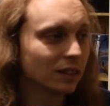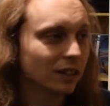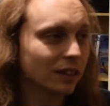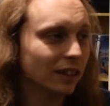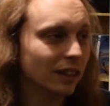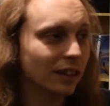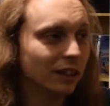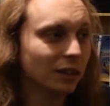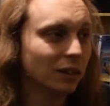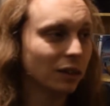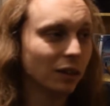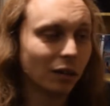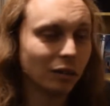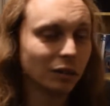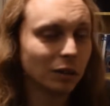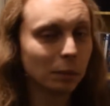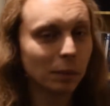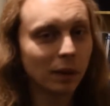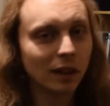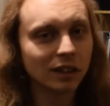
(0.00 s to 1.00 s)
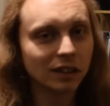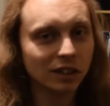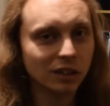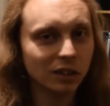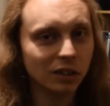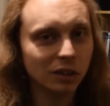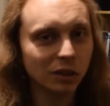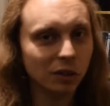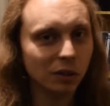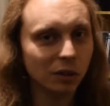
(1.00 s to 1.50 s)
He knew I was a person
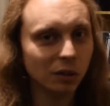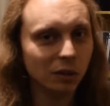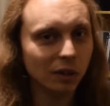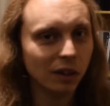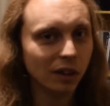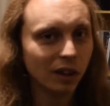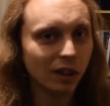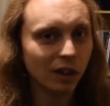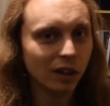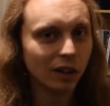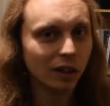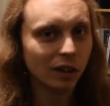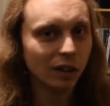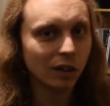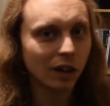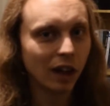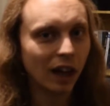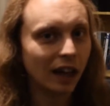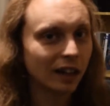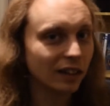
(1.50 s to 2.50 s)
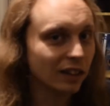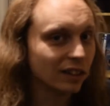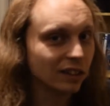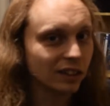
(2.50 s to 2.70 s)
who had the